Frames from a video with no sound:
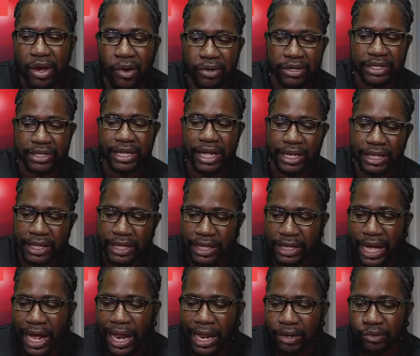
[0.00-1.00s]
I want to eat a little
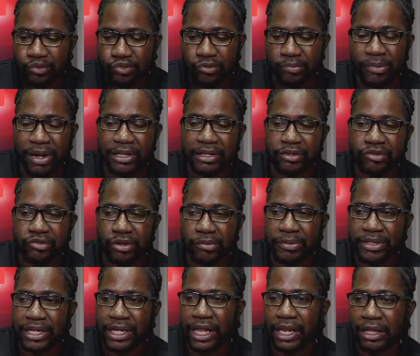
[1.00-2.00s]
kalu soup and things. So let me
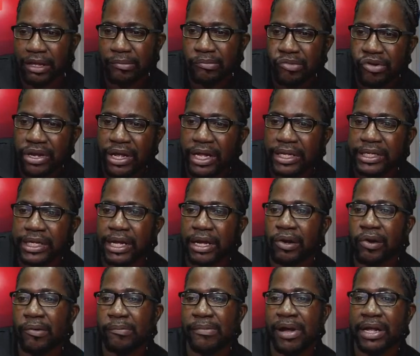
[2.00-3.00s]
take a little break and then and
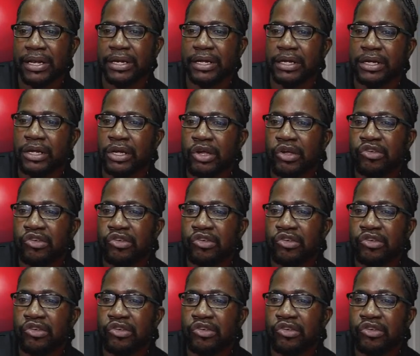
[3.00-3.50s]
come back now.